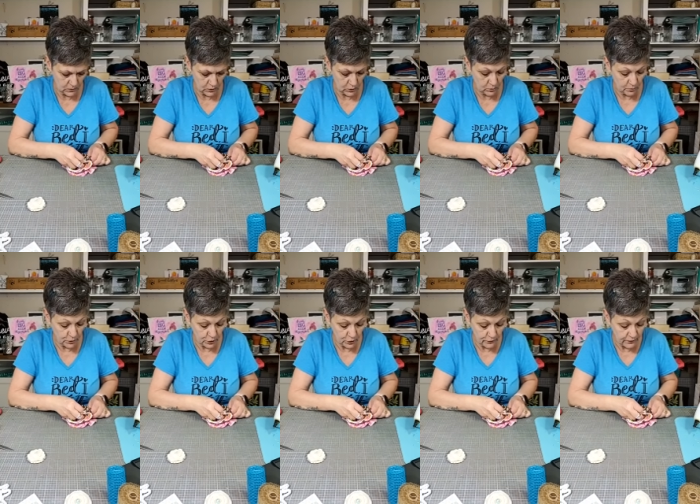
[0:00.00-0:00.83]
Don't
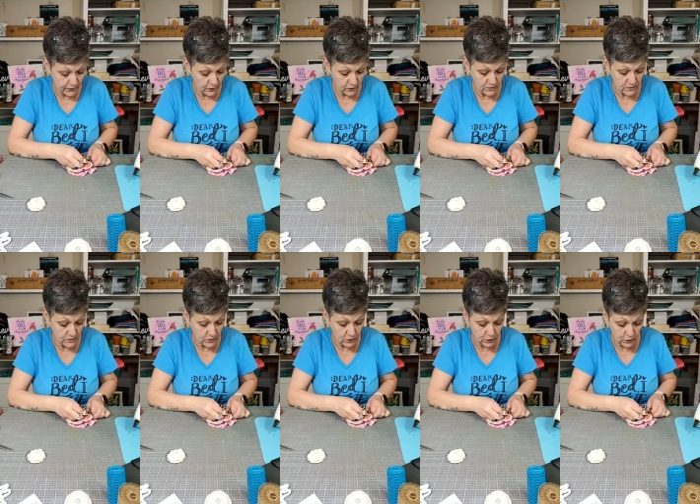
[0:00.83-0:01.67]
put your fingers in
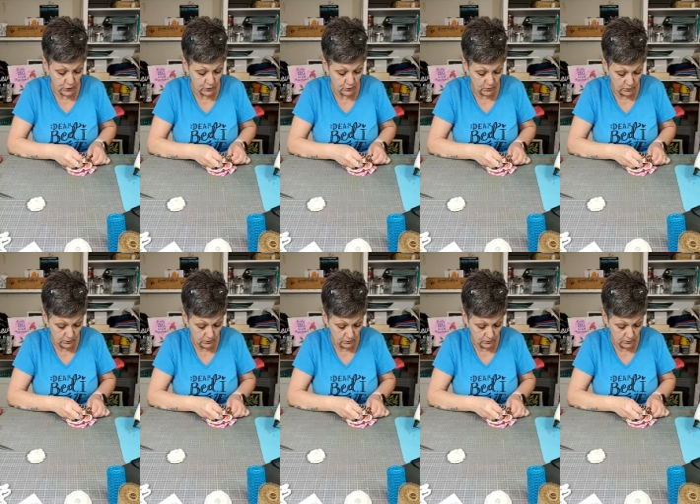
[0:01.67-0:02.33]
the glue,